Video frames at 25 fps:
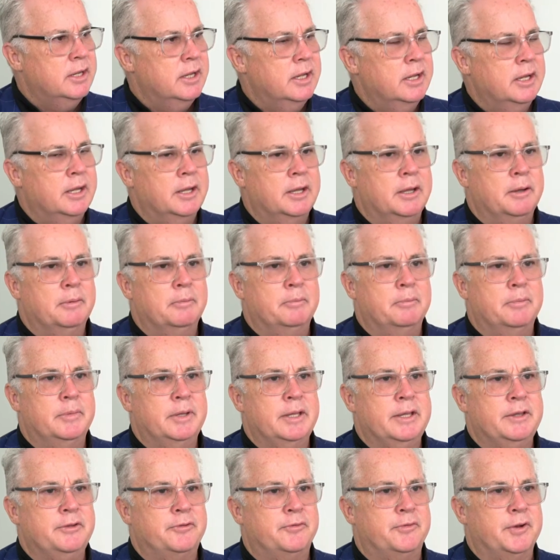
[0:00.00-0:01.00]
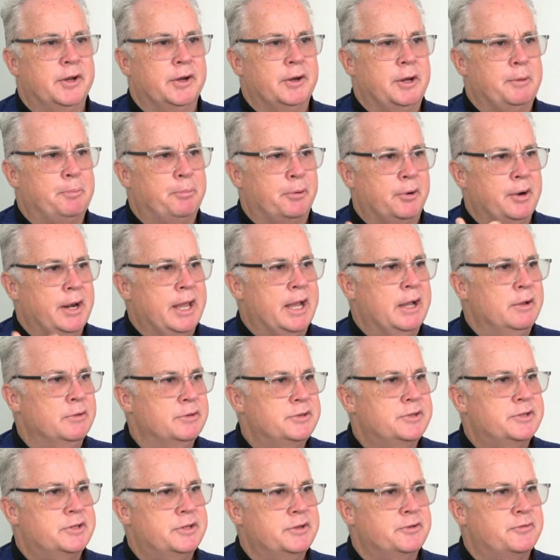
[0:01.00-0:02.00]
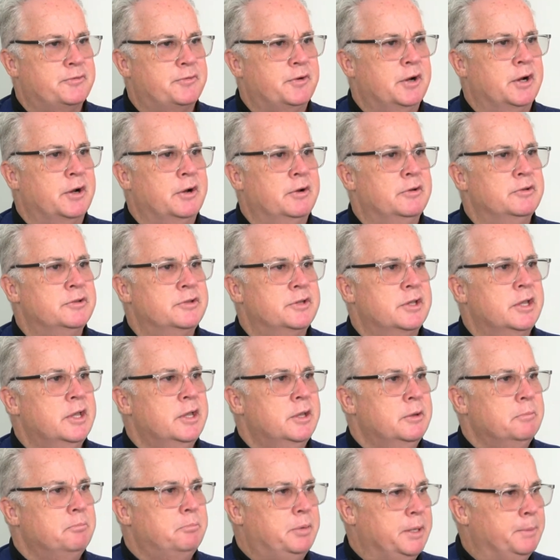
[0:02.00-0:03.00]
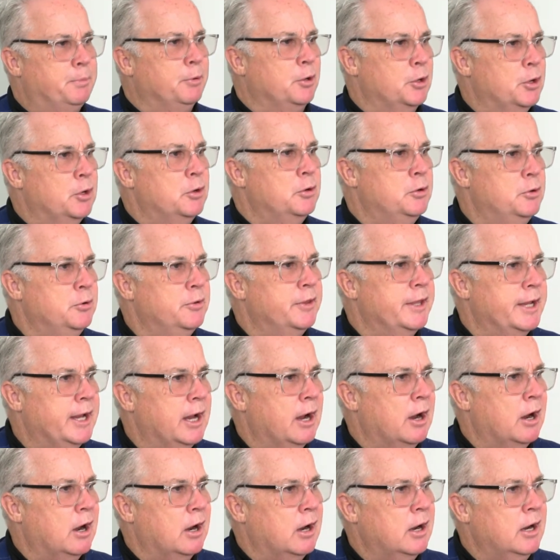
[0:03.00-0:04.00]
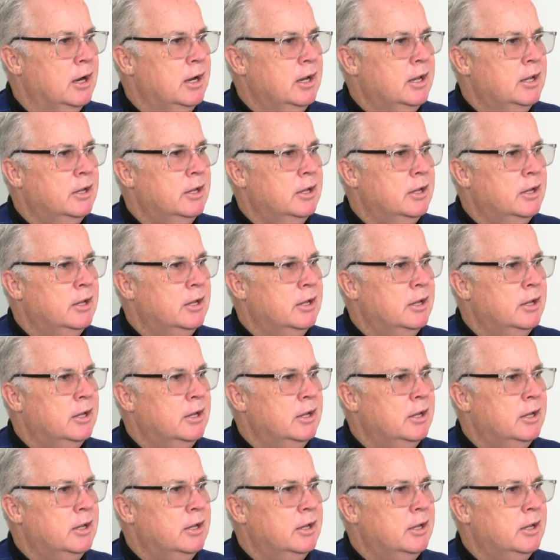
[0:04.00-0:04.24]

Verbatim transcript: Um, he's very pronounced as far as people know who they are.